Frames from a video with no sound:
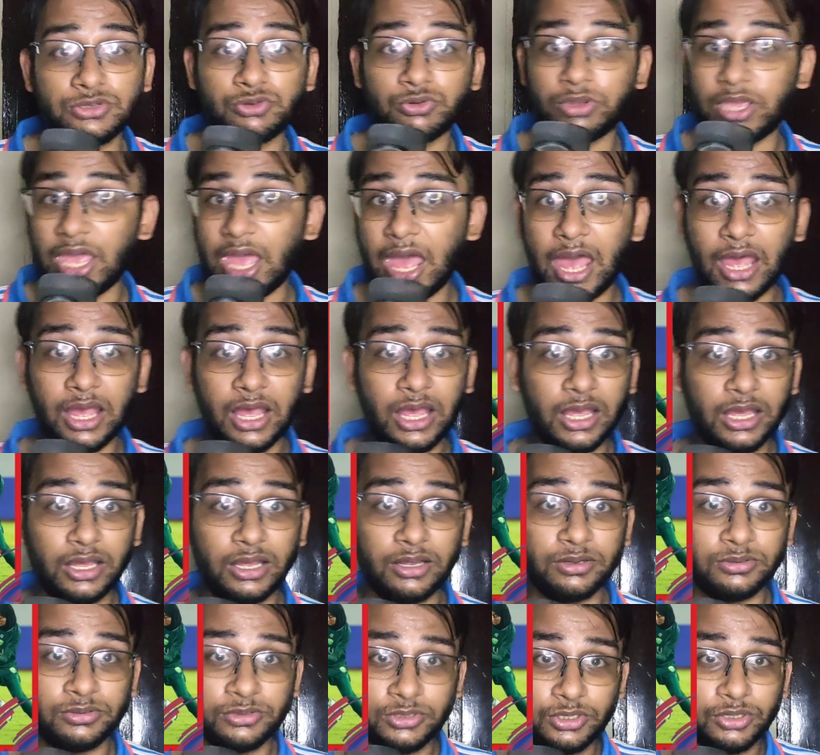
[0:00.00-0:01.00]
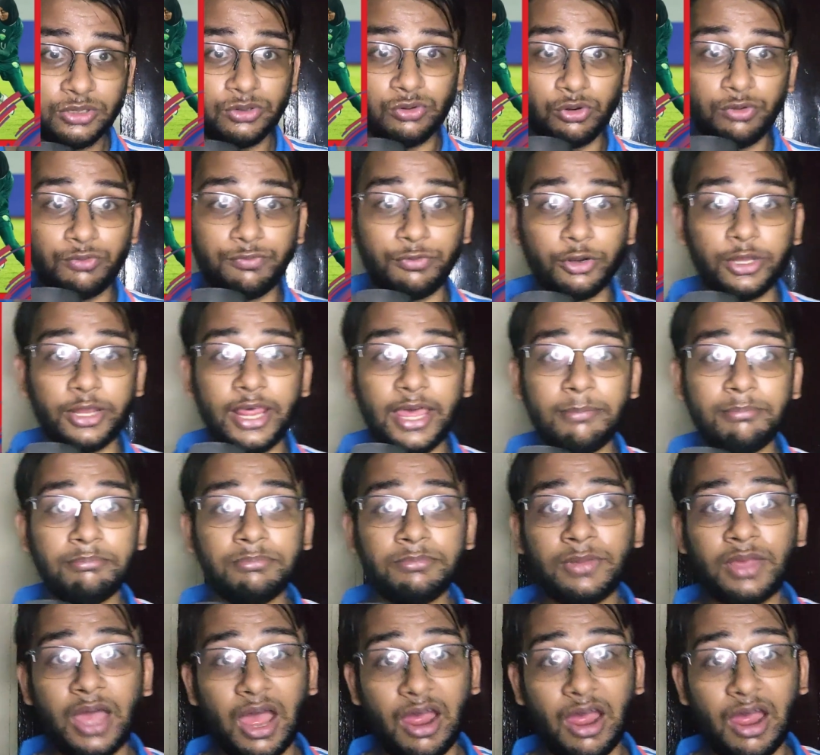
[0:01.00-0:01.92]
So yeah, good for them.